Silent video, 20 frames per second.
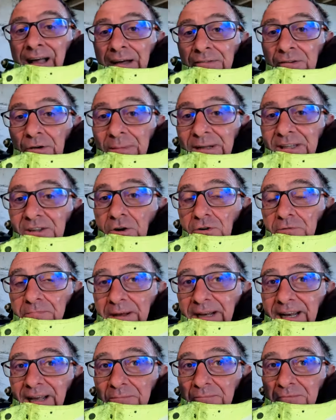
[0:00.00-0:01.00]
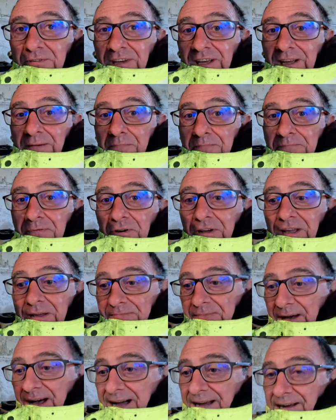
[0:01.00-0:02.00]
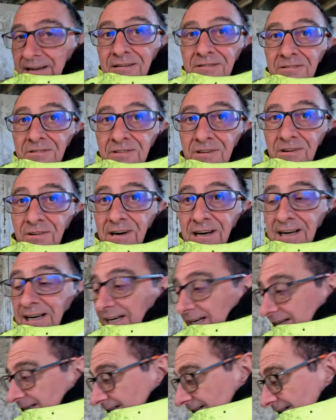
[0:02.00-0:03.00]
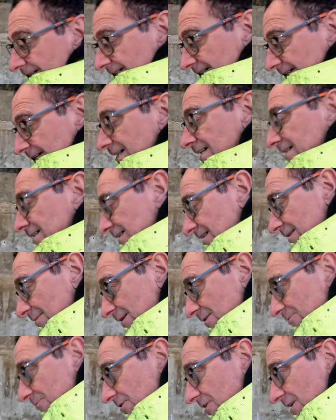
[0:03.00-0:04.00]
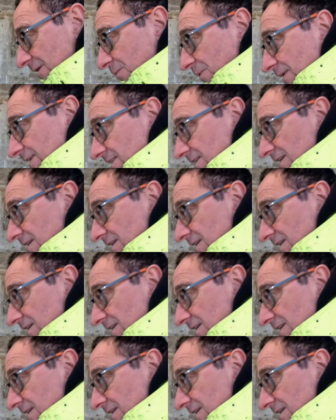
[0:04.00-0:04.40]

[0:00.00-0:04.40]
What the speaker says: I've got my dog bin emptying bucket back. So at the moment I'm